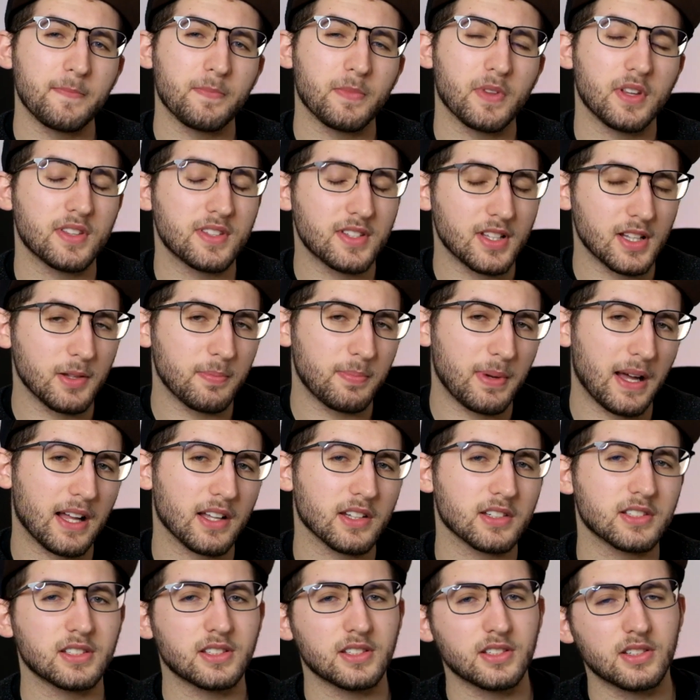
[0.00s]
until
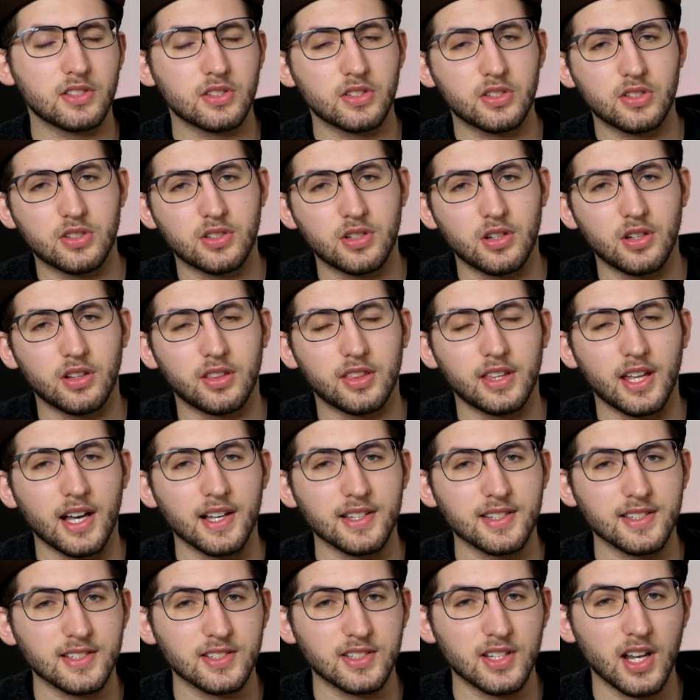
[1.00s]
about
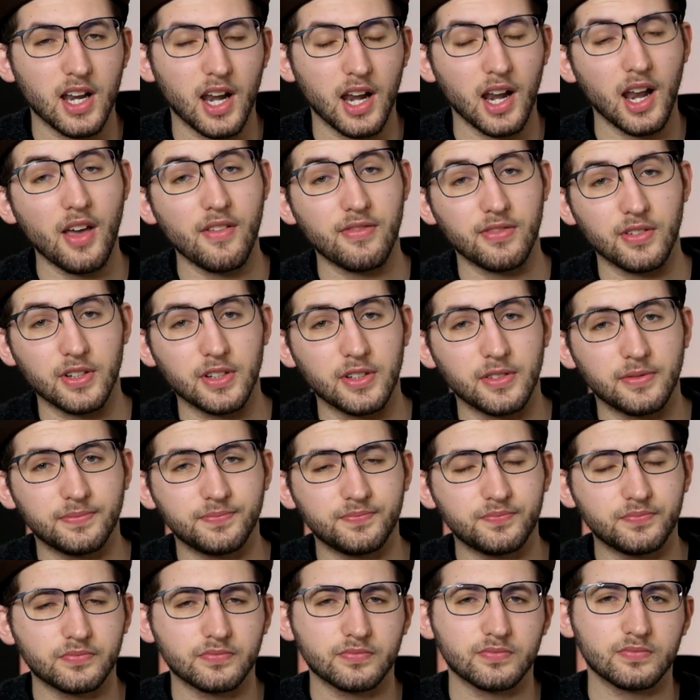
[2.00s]
2011,
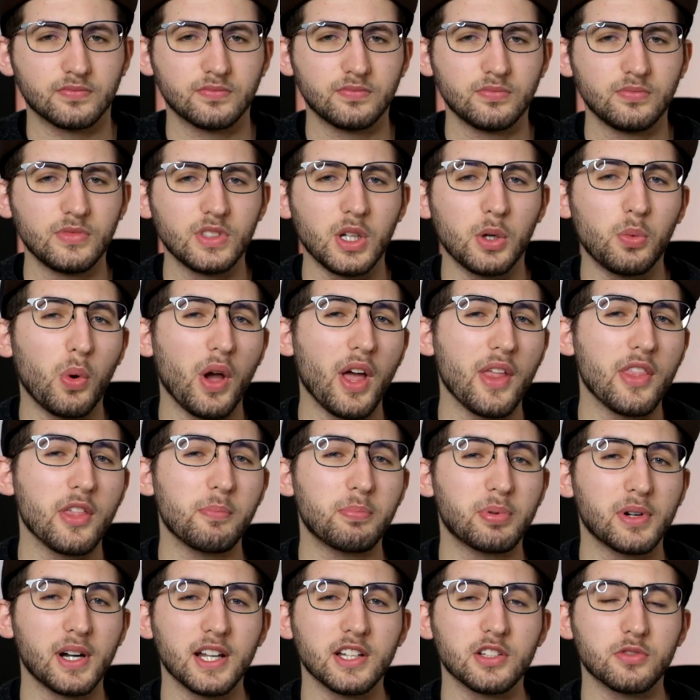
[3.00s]
where the
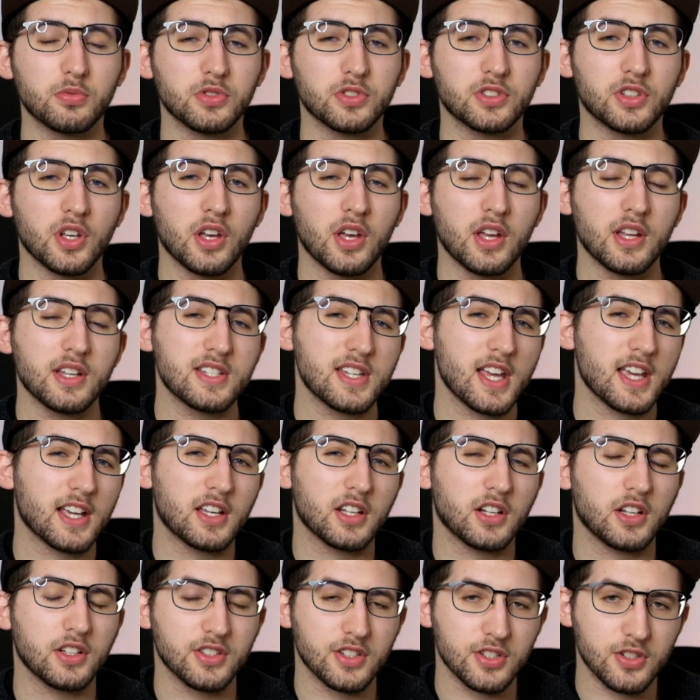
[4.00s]
brand was
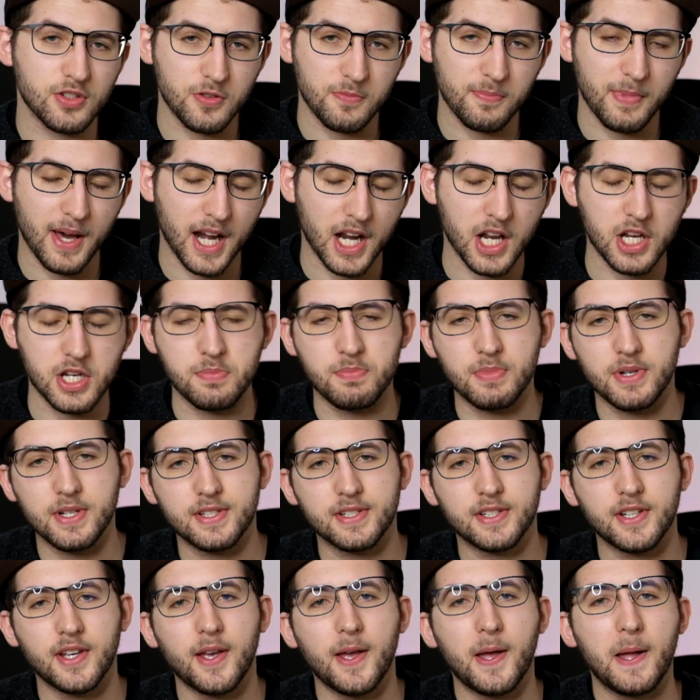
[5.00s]
taken under new
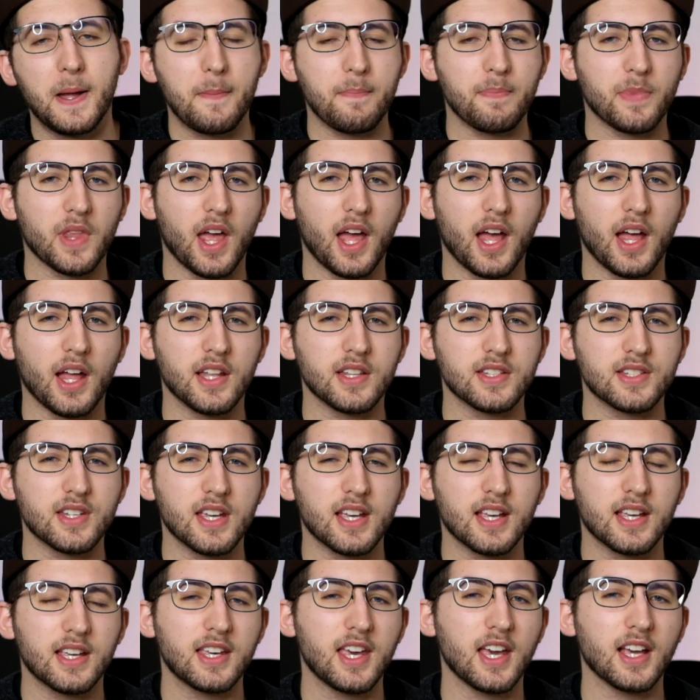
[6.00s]
management and
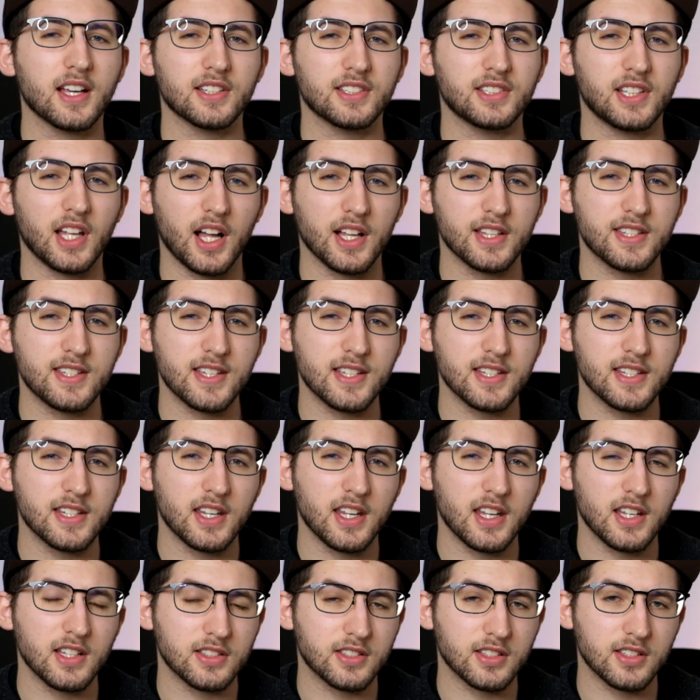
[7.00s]
kick-started
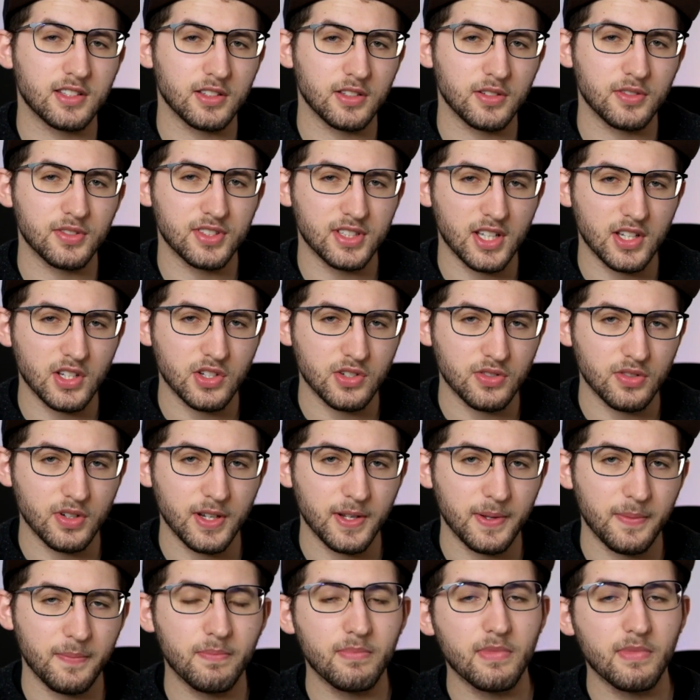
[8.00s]
into the new century.